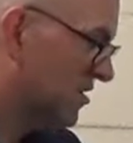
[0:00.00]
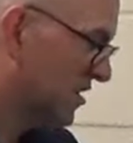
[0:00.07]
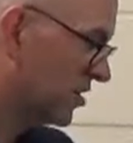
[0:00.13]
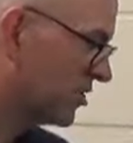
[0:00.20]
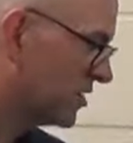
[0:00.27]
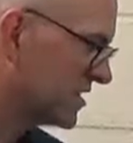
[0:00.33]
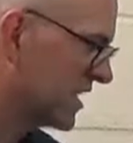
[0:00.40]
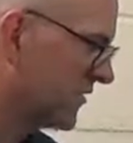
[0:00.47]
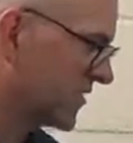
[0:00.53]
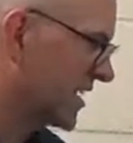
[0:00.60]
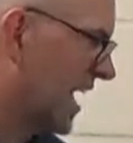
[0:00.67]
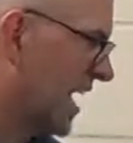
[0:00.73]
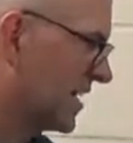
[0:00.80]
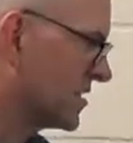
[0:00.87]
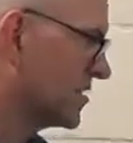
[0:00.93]
the units have to
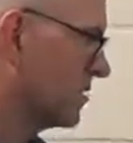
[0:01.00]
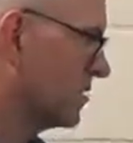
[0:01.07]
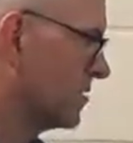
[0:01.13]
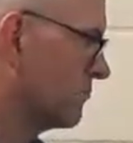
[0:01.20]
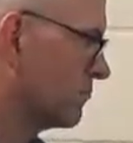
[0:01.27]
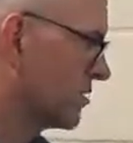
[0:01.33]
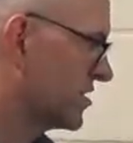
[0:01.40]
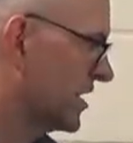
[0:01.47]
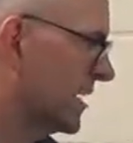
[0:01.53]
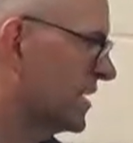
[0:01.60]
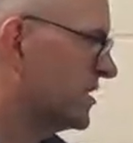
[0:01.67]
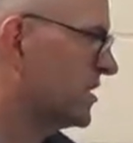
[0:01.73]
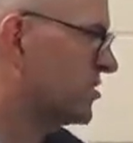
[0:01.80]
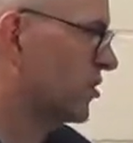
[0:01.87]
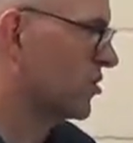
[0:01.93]
cancel.
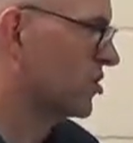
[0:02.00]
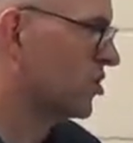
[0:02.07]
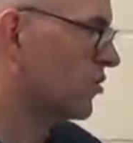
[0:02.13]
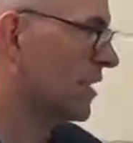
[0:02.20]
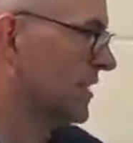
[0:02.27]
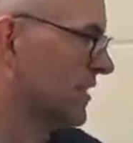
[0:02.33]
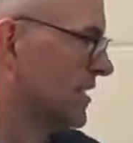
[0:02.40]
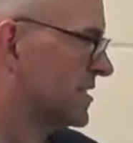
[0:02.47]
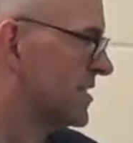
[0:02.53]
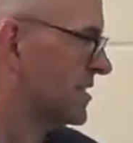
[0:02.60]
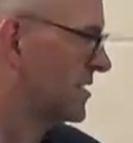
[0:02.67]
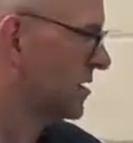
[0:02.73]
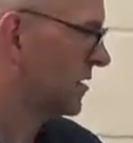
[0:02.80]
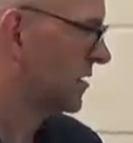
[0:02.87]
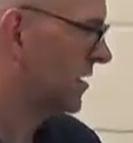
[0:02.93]
Percentages are
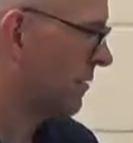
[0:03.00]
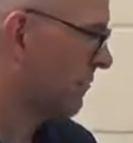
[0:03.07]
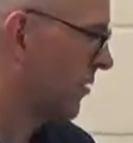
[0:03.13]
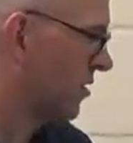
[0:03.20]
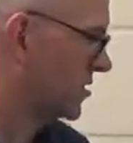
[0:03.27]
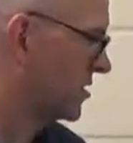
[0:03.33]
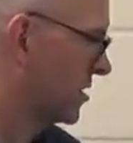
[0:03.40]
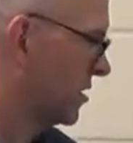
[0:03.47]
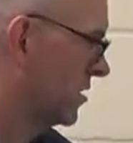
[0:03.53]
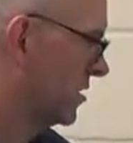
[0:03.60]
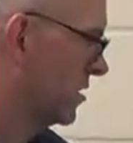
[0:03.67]
unitless numbers.